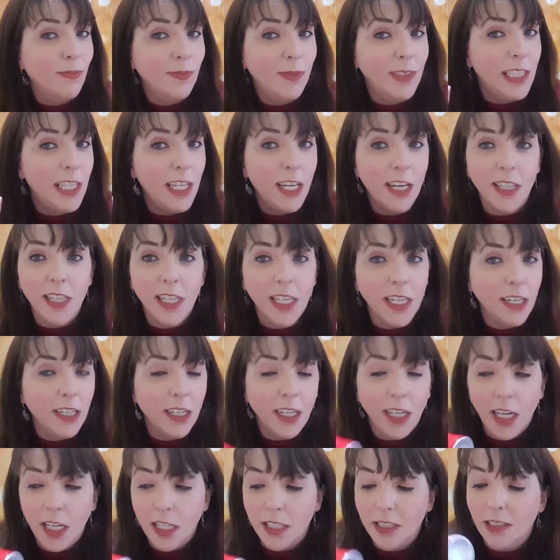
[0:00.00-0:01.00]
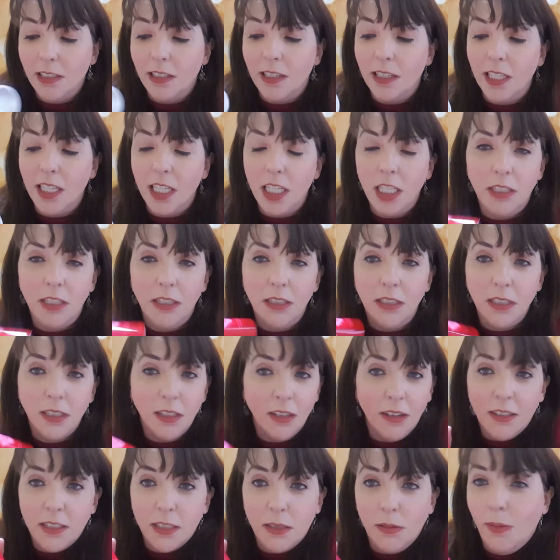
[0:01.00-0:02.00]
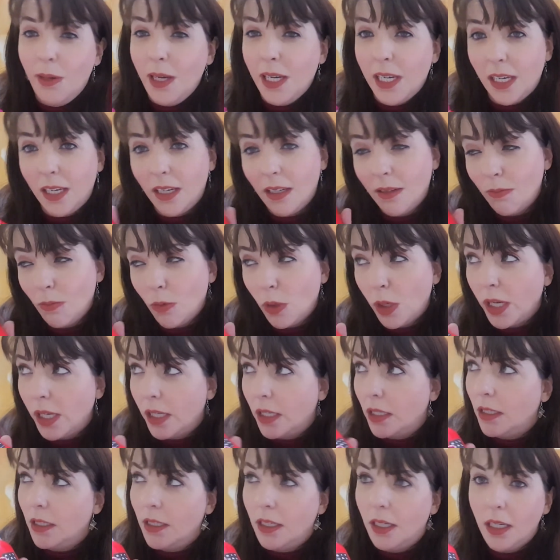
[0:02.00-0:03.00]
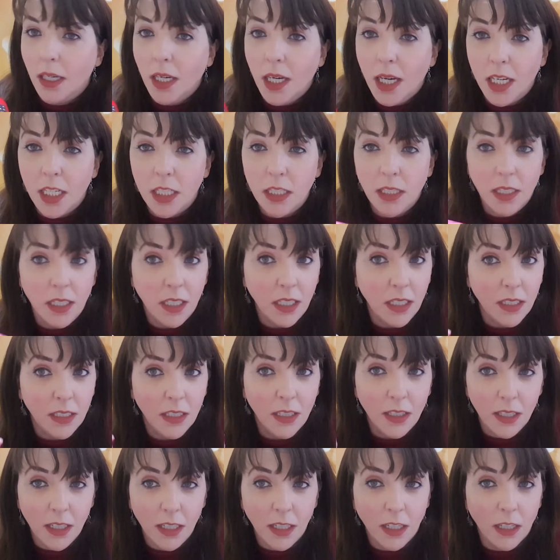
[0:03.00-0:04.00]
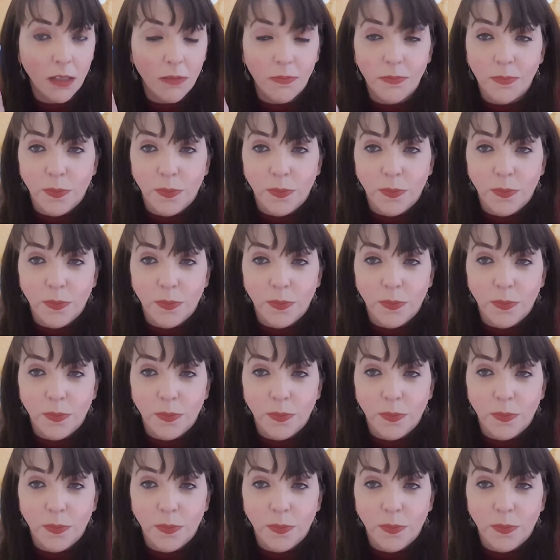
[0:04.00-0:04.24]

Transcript: Nothing at all. just cost me, well, actually nothing.